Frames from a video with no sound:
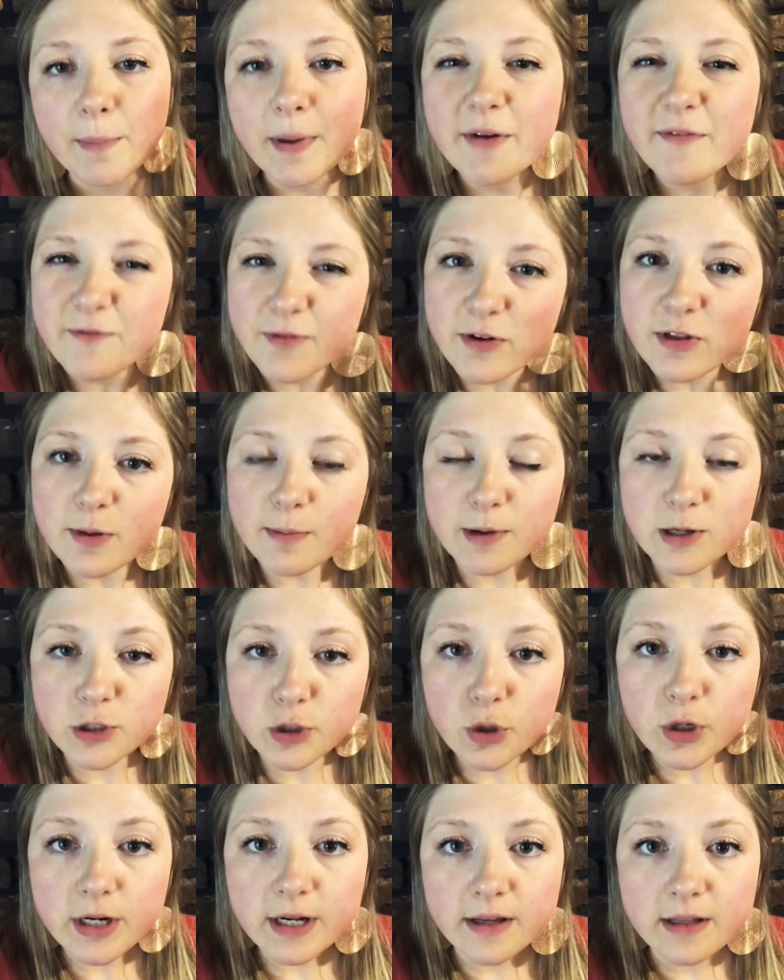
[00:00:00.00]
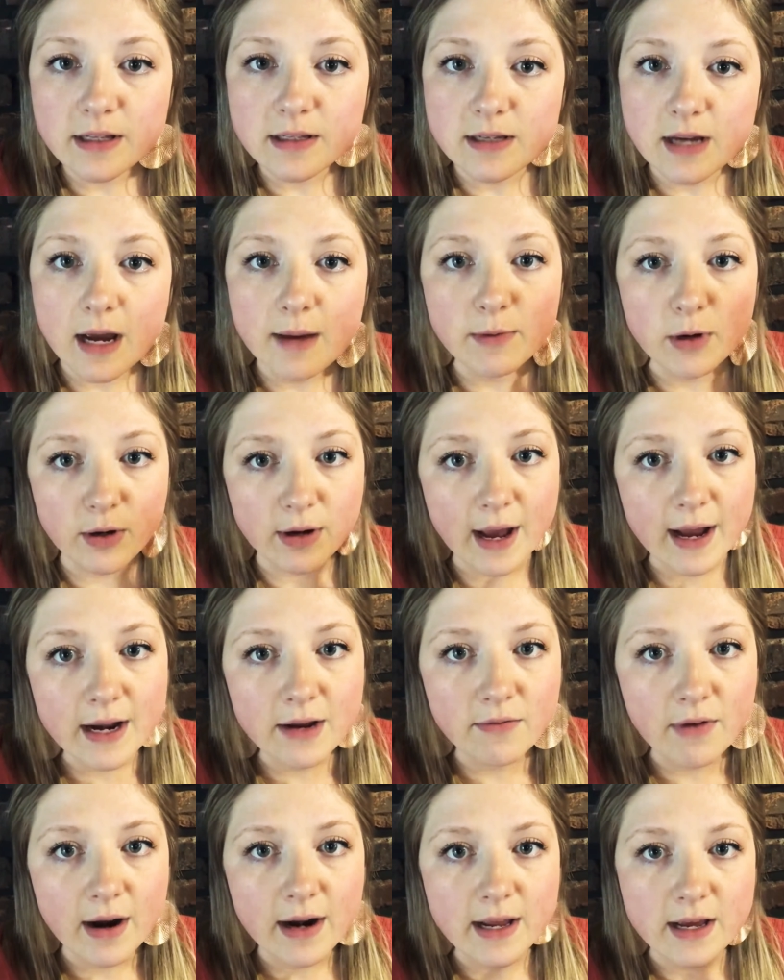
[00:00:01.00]
But for the majority of the time, you're
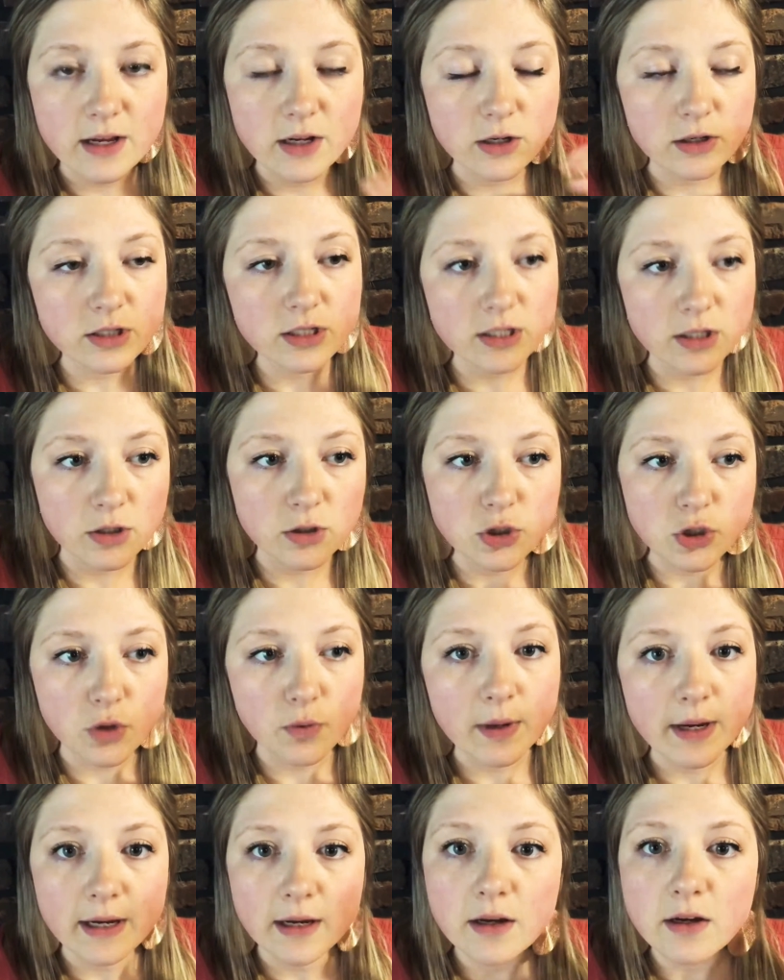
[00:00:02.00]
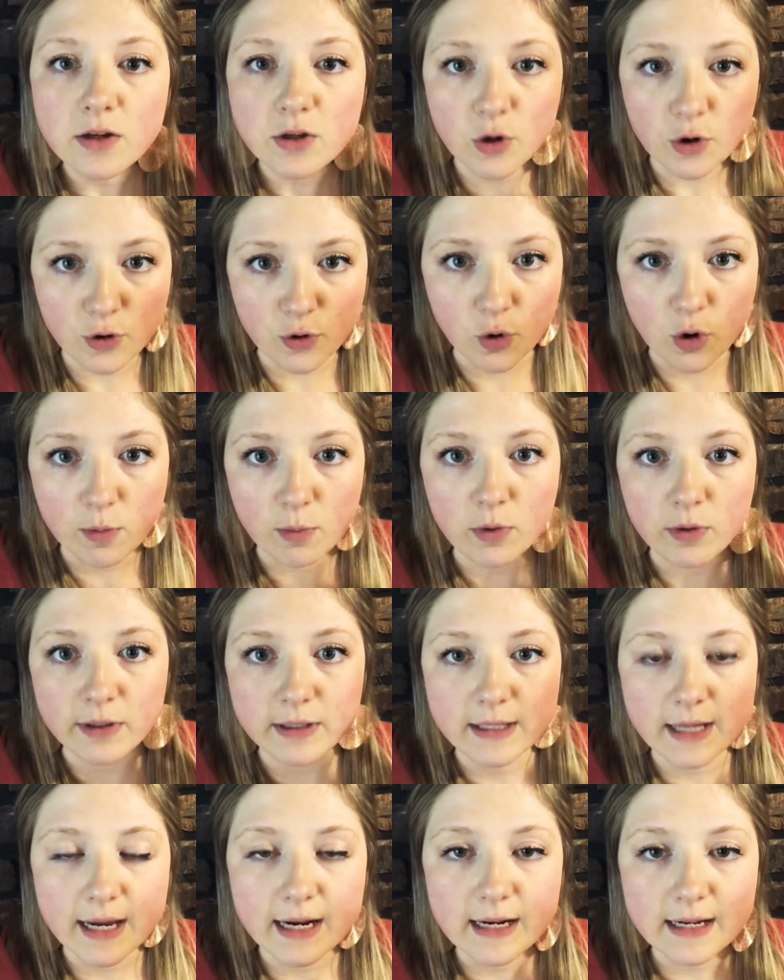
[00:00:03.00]
getting ready and you're still doing your normal
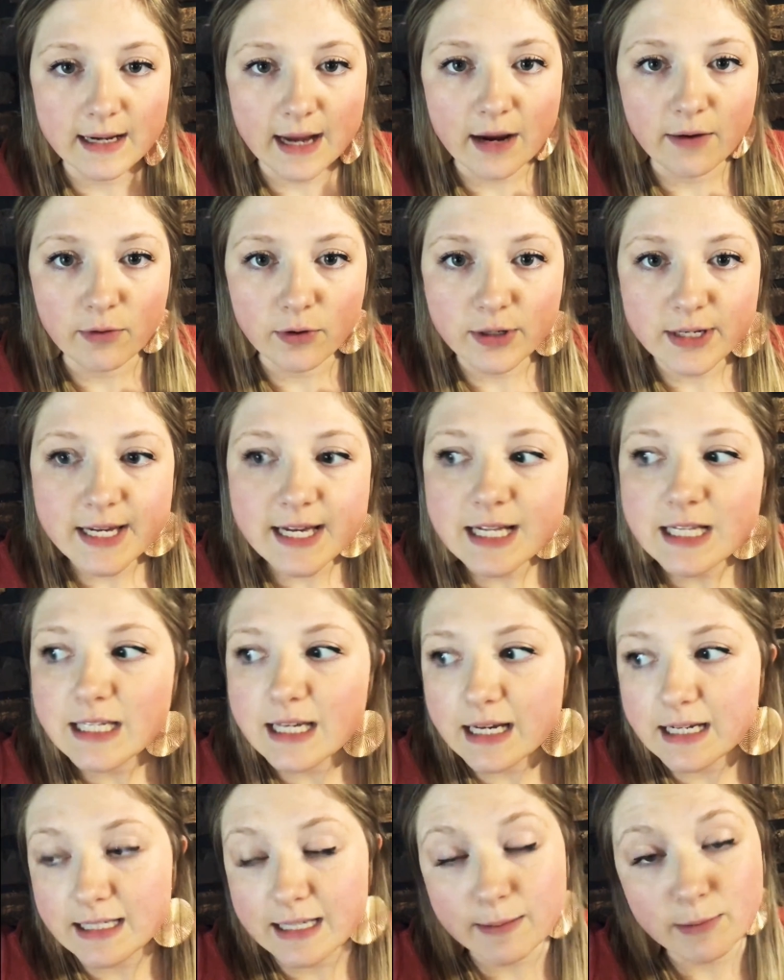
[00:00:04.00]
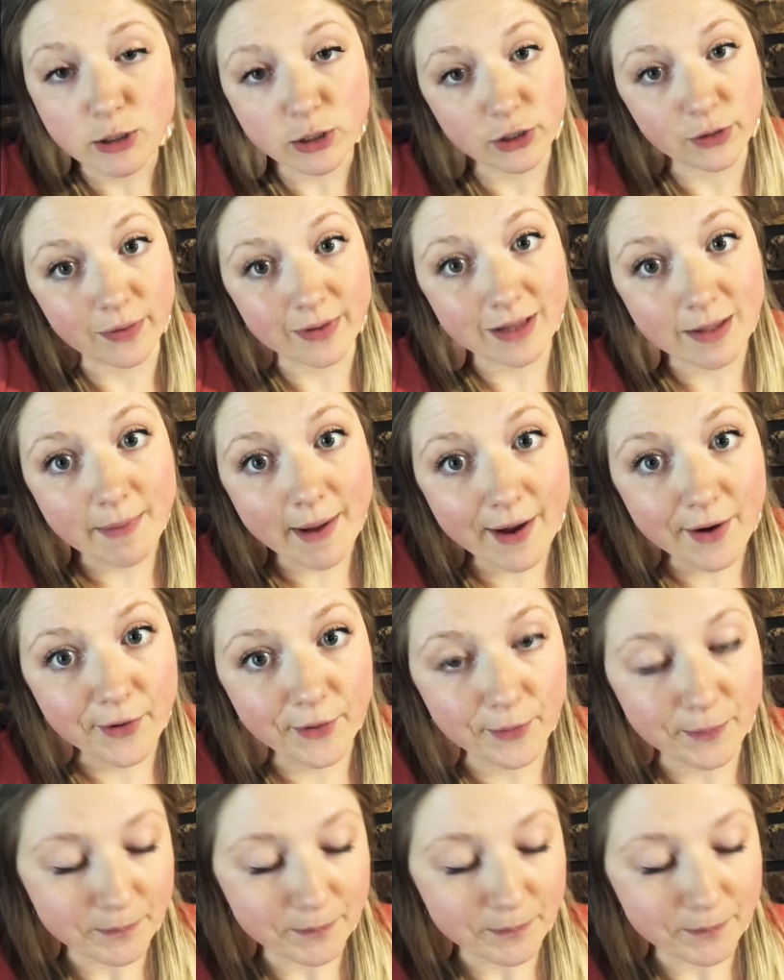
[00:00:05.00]
day-to-day routines, except you're doing them at home.